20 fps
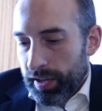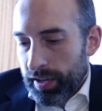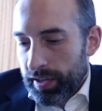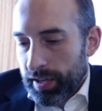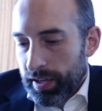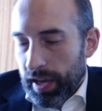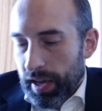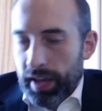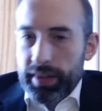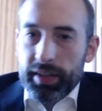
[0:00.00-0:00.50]

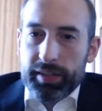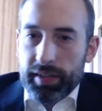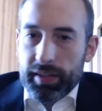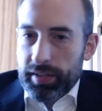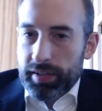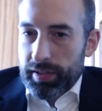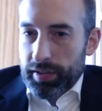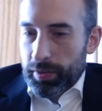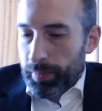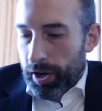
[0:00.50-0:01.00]
And this is
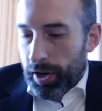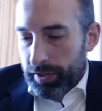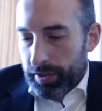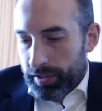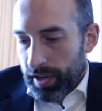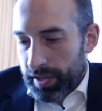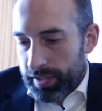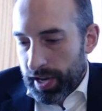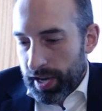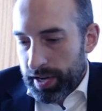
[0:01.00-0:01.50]
in the
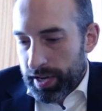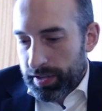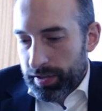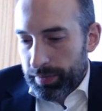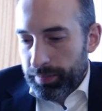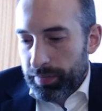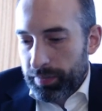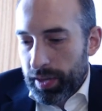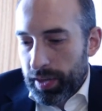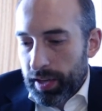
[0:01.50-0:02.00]
modernization.
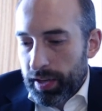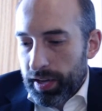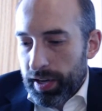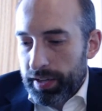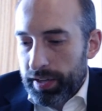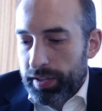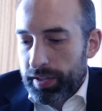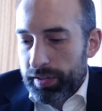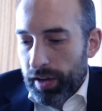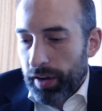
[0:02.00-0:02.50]
It
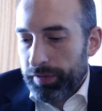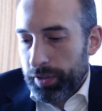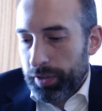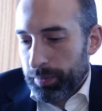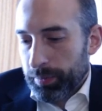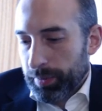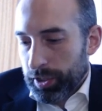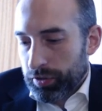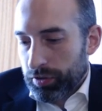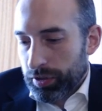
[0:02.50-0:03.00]
has often
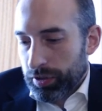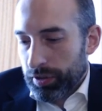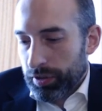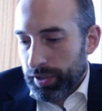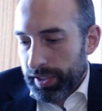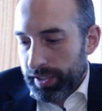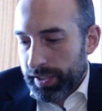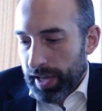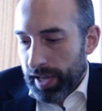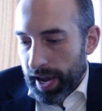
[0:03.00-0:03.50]
been truly
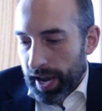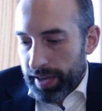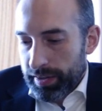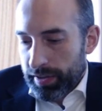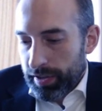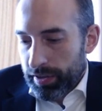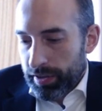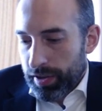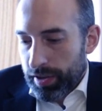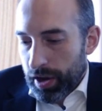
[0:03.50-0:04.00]
said
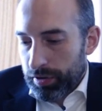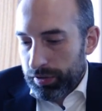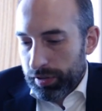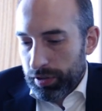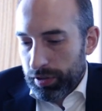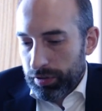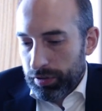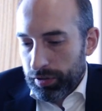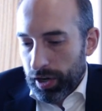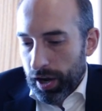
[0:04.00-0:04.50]
that those
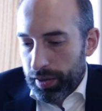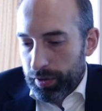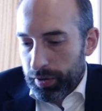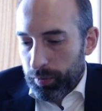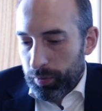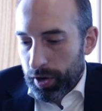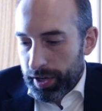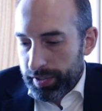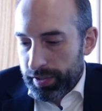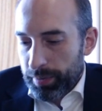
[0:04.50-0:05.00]
who are
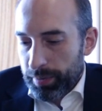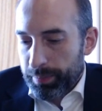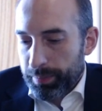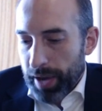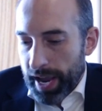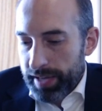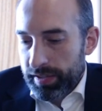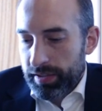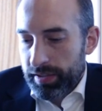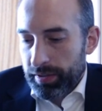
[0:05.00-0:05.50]
otherwise the
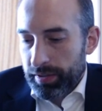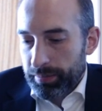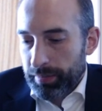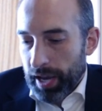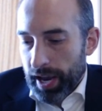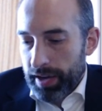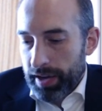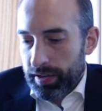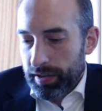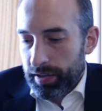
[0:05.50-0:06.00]
best of
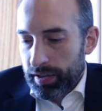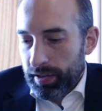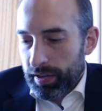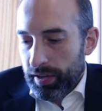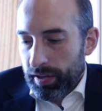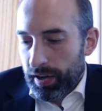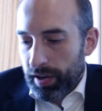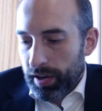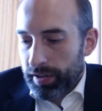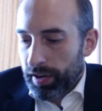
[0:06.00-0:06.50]
men
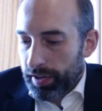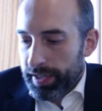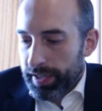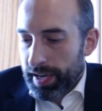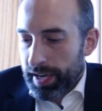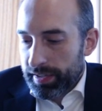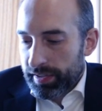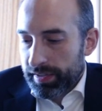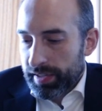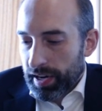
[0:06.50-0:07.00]
are not
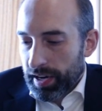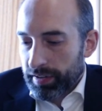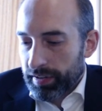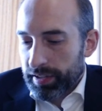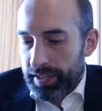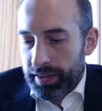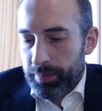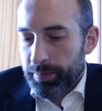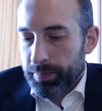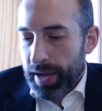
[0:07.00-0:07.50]
necessarily
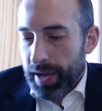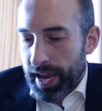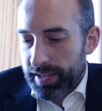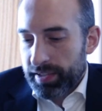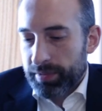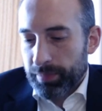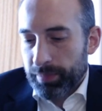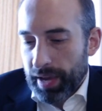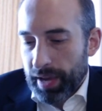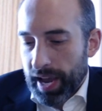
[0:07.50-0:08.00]
the best
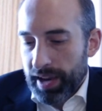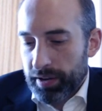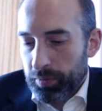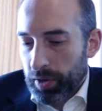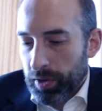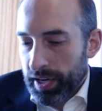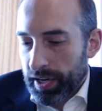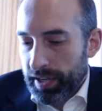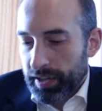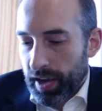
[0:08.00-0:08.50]
men
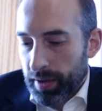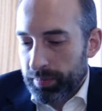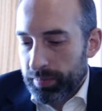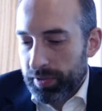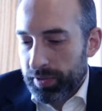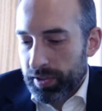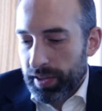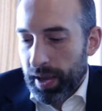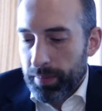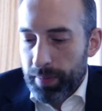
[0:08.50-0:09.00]
when it comes to
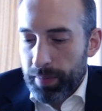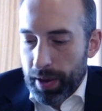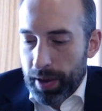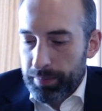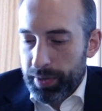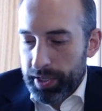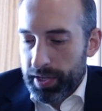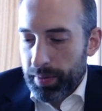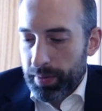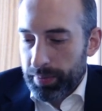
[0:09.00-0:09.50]
their
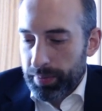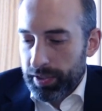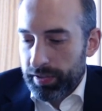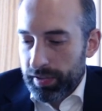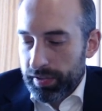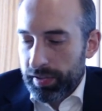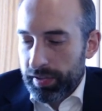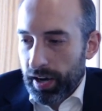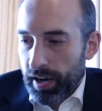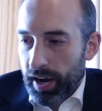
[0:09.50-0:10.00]
membership in
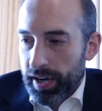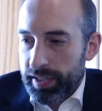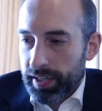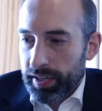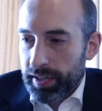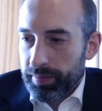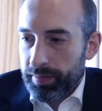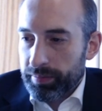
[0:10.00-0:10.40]
society.